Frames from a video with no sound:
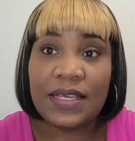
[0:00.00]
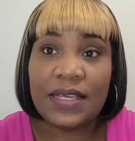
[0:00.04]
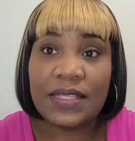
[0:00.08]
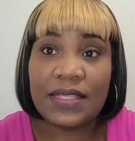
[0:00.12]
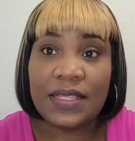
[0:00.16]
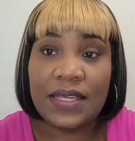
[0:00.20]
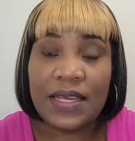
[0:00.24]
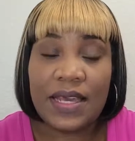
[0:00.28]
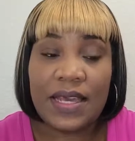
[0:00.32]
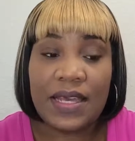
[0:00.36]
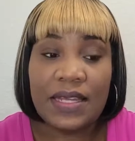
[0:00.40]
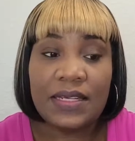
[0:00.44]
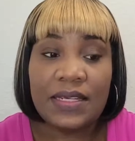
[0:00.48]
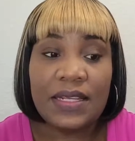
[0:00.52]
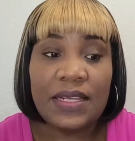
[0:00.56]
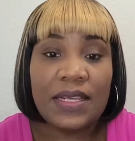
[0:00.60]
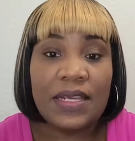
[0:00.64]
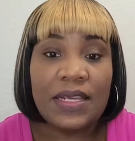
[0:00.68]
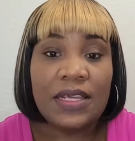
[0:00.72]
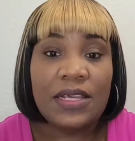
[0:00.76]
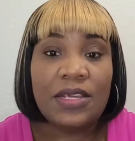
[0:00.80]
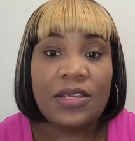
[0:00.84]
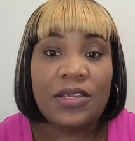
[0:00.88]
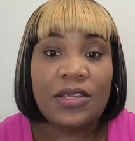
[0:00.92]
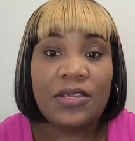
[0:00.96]
like that,
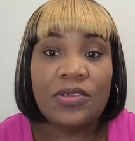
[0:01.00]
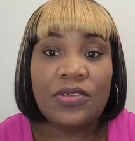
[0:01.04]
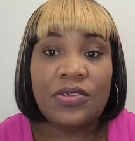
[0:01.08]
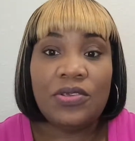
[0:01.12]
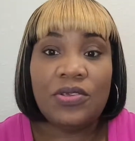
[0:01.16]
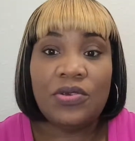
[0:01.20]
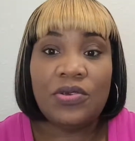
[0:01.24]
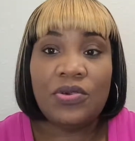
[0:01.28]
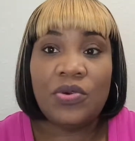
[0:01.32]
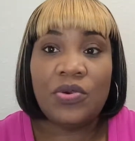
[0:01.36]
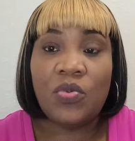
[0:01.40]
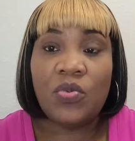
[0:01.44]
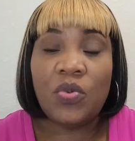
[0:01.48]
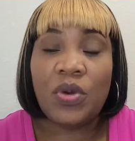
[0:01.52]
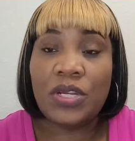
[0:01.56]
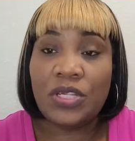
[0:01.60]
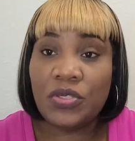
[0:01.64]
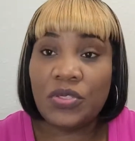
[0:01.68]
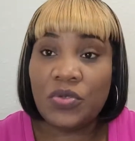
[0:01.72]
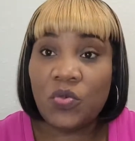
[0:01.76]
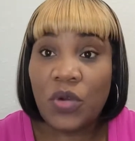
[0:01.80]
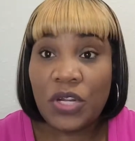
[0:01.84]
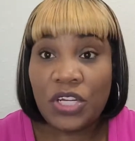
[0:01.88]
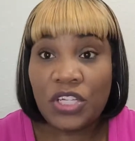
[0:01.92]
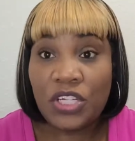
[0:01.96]

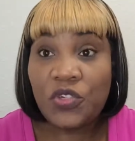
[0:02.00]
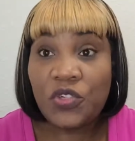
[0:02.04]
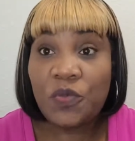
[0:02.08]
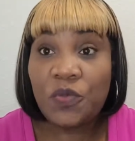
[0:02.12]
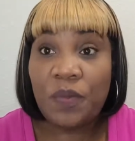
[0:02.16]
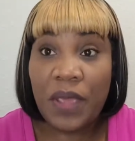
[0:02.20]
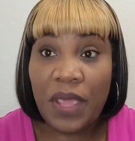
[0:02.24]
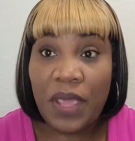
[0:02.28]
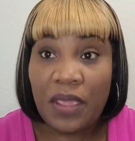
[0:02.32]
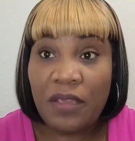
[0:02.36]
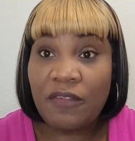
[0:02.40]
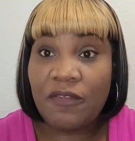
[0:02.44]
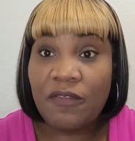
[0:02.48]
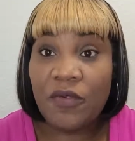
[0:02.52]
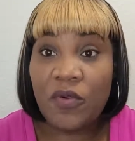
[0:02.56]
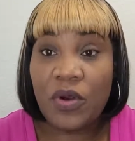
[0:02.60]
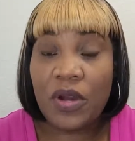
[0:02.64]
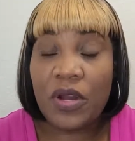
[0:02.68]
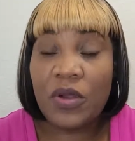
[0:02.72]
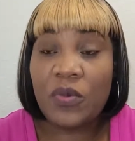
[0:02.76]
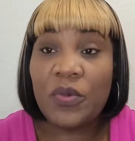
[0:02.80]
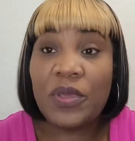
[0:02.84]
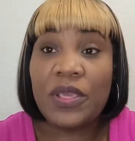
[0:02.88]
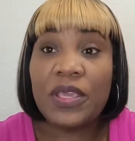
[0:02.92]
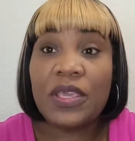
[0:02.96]
once you pay
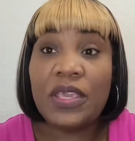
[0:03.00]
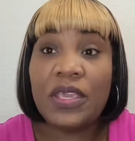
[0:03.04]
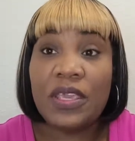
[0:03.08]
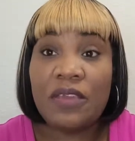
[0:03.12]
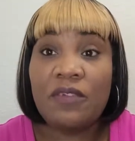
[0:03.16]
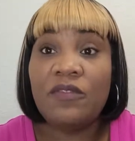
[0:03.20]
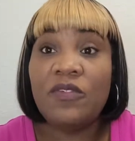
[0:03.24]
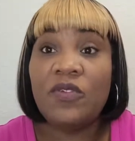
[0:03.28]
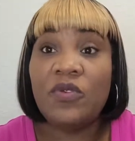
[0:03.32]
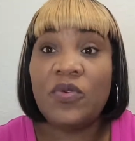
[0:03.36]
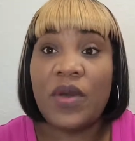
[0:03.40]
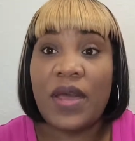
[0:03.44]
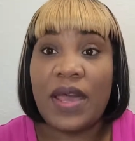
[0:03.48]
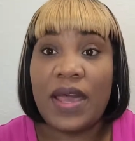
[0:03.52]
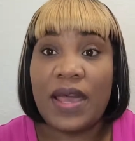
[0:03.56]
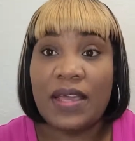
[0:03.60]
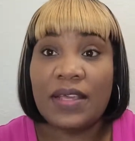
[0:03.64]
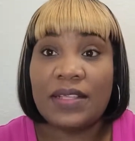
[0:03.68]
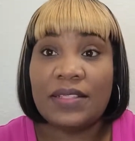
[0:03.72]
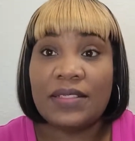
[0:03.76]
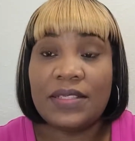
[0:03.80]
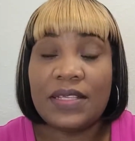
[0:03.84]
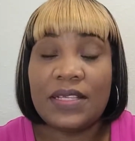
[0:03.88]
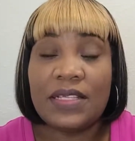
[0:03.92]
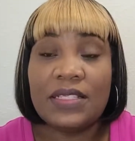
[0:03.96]
for it, we give you
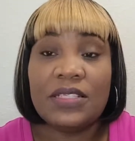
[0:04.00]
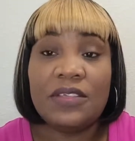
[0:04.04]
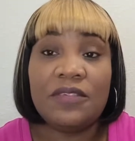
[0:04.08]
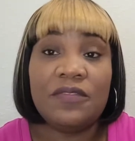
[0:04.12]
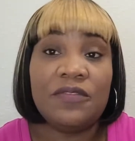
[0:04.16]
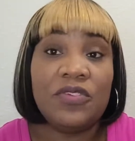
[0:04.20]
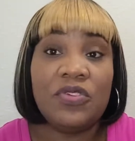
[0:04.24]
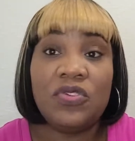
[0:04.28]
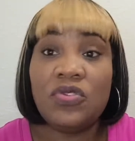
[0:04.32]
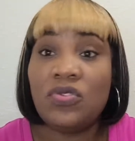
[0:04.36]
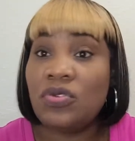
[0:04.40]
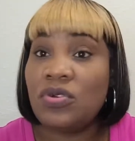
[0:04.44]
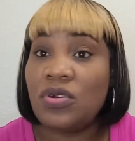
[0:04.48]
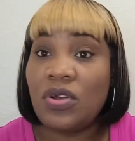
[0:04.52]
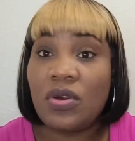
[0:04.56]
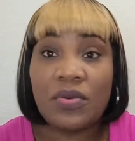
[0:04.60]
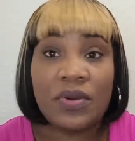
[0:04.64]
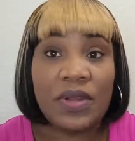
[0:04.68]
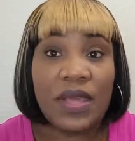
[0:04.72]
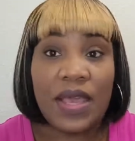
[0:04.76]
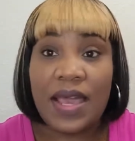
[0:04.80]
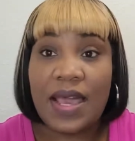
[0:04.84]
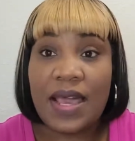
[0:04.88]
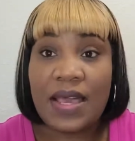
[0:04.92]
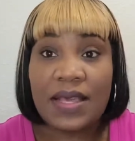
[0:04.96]
access. If you
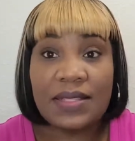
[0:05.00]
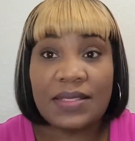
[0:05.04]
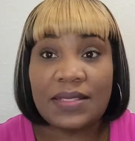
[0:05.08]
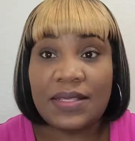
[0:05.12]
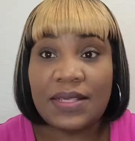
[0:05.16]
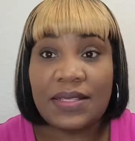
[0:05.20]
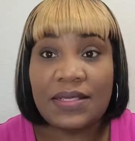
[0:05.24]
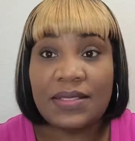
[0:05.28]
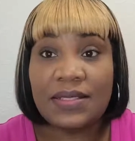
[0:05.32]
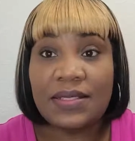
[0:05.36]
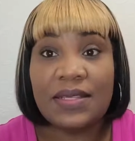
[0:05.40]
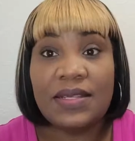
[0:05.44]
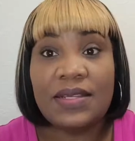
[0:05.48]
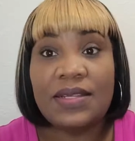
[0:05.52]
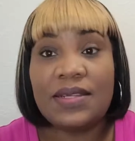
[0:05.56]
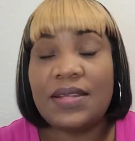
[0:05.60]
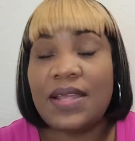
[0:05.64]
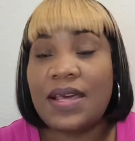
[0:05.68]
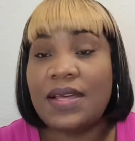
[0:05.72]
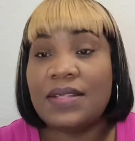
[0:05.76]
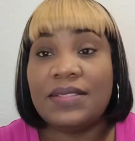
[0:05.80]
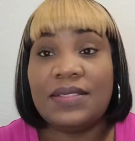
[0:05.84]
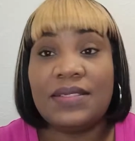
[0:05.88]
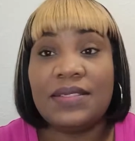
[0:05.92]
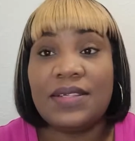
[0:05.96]
don't access it,
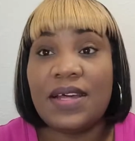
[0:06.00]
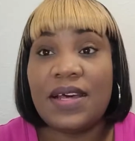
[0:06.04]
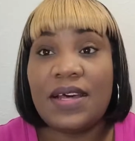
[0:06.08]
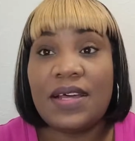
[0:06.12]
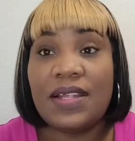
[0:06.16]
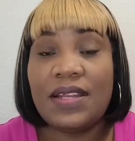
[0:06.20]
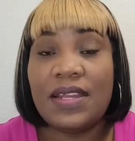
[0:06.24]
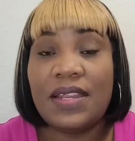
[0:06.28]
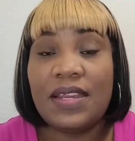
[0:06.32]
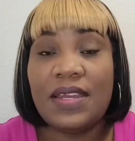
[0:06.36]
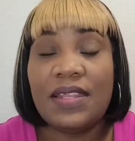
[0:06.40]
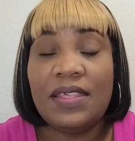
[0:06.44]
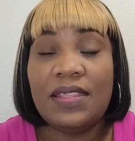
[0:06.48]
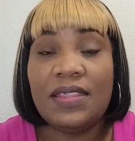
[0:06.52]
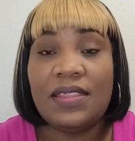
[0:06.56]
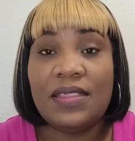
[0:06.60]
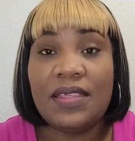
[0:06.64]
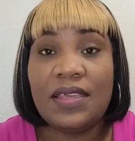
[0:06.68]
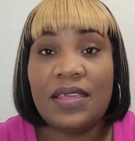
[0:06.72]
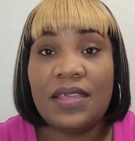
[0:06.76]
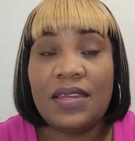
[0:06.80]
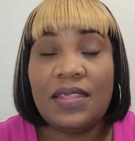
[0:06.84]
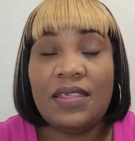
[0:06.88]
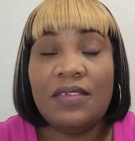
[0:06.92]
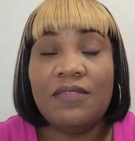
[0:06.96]
that's not
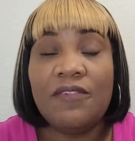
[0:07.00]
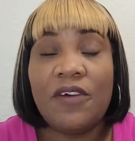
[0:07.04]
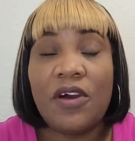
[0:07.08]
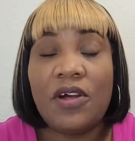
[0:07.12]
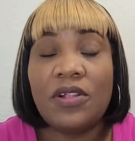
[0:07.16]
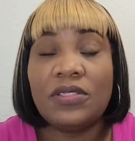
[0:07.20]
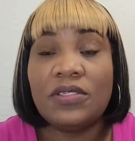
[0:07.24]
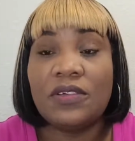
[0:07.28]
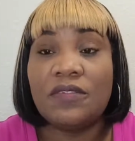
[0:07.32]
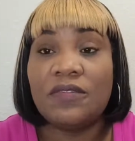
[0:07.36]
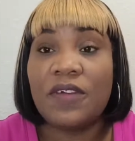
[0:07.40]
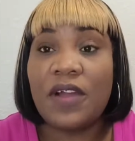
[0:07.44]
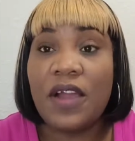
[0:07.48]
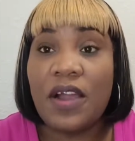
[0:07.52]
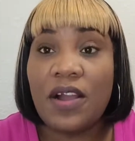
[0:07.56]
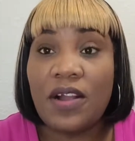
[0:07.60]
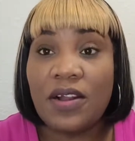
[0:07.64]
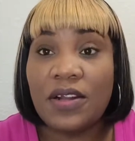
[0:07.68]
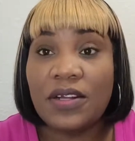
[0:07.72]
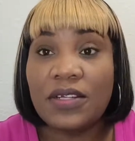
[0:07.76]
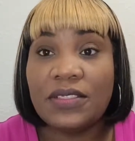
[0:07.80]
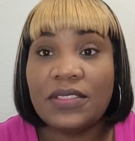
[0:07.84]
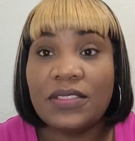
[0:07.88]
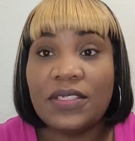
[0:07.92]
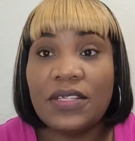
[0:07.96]
any fault of
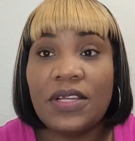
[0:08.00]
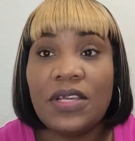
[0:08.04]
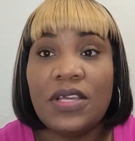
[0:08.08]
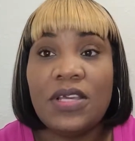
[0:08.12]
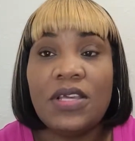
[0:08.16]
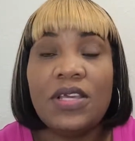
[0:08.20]
ours.